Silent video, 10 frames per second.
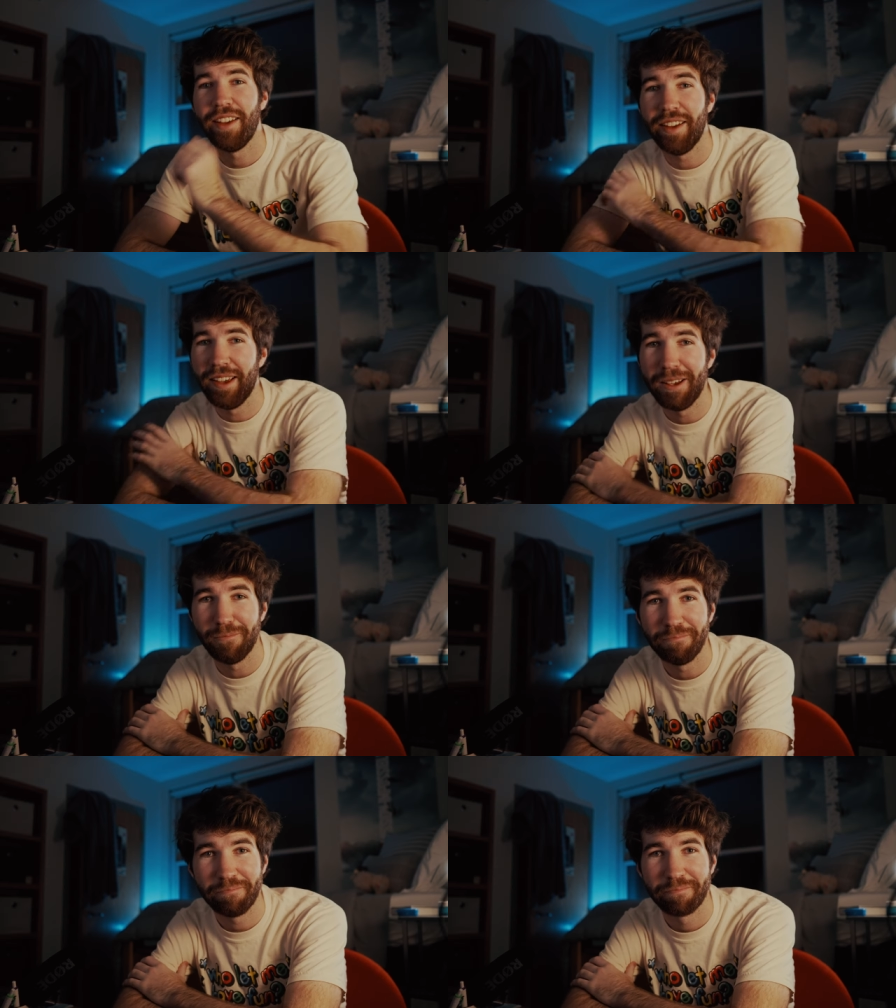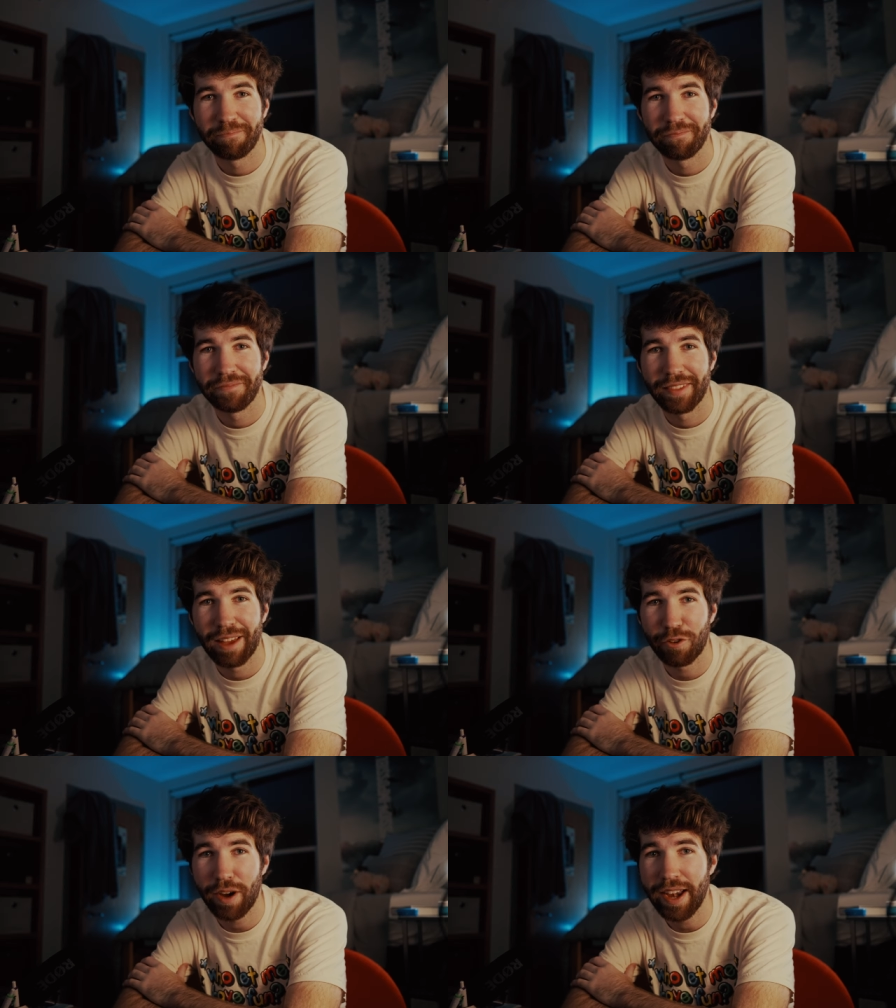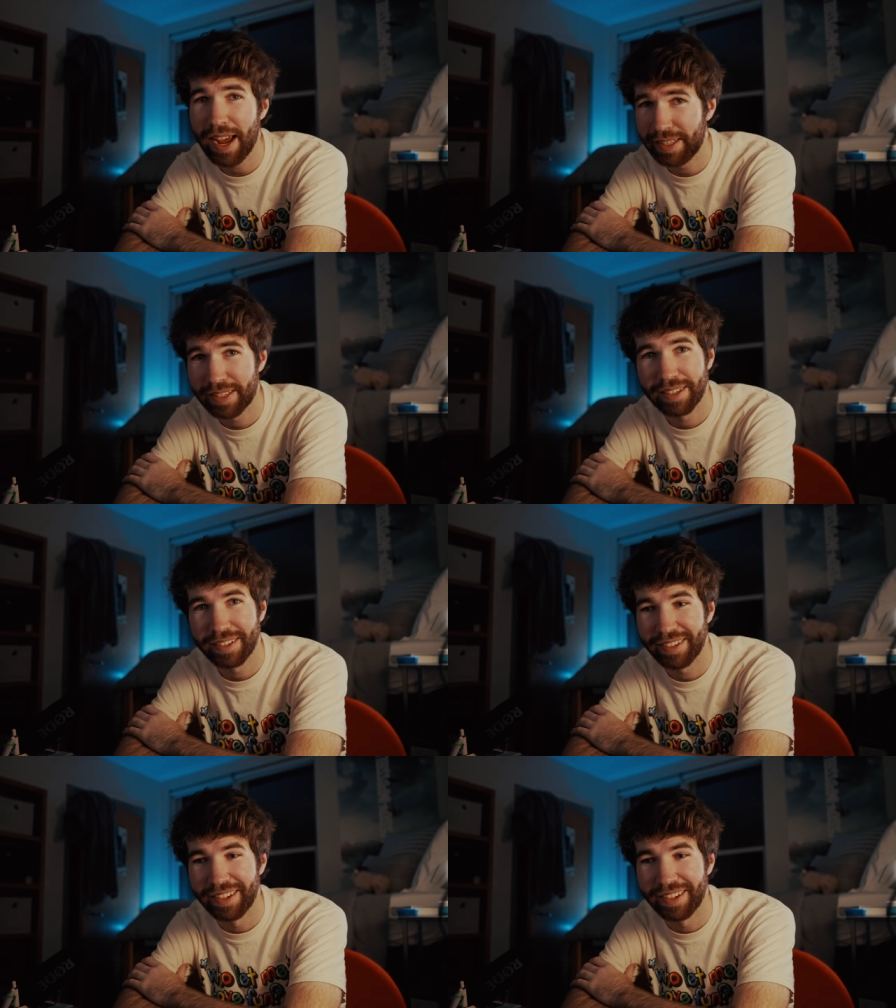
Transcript: Have a great night.